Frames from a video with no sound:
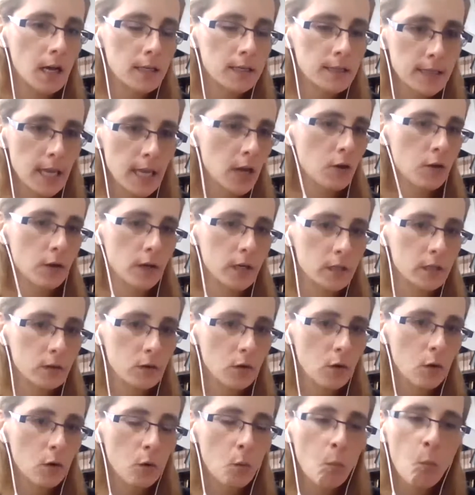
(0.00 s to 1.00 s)
sacred,
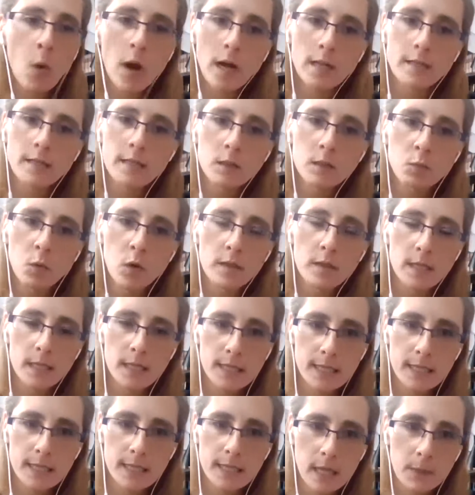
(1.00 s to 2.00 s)
or once it was
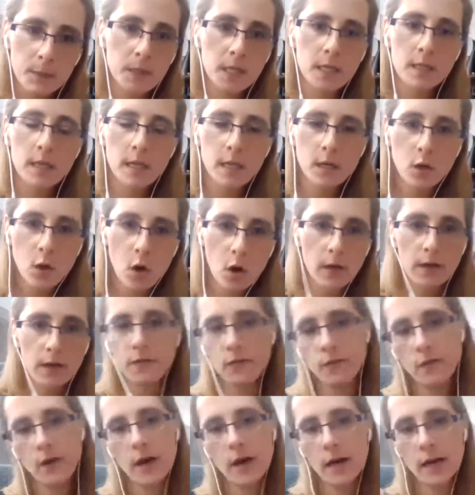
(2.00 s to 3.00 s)
accepted and
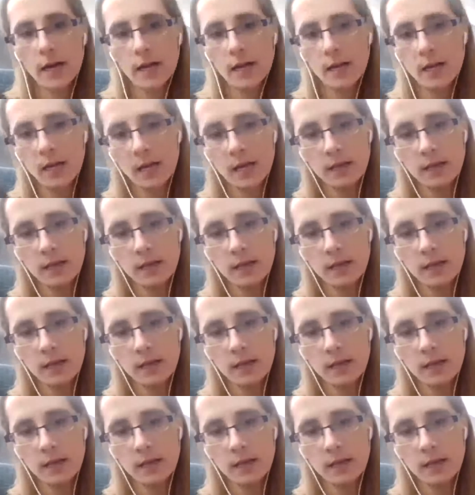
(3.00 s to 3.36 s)
codified,